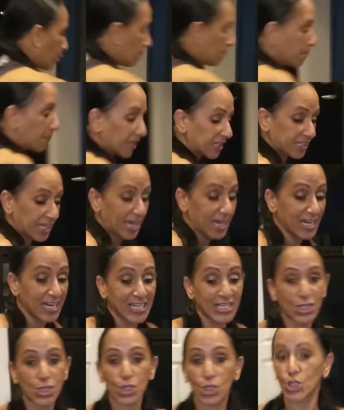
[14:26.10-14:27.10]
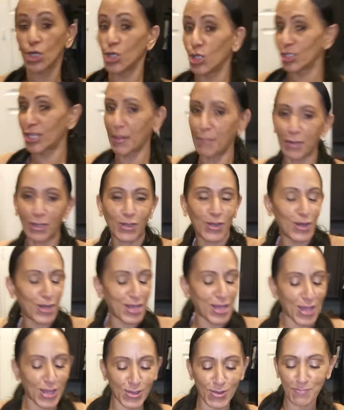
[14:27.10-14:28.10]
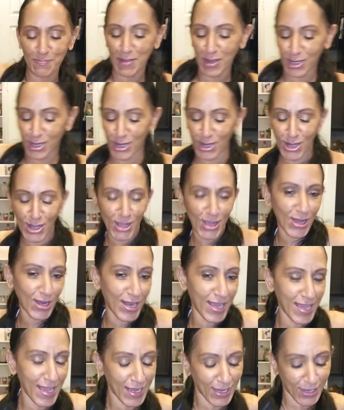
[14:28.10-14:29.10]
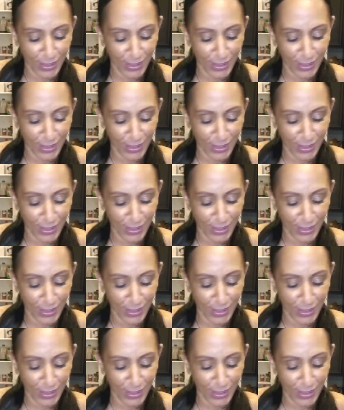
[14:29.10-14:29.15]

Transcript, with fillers: don't. But that is good. That Bacardi income, Bacardi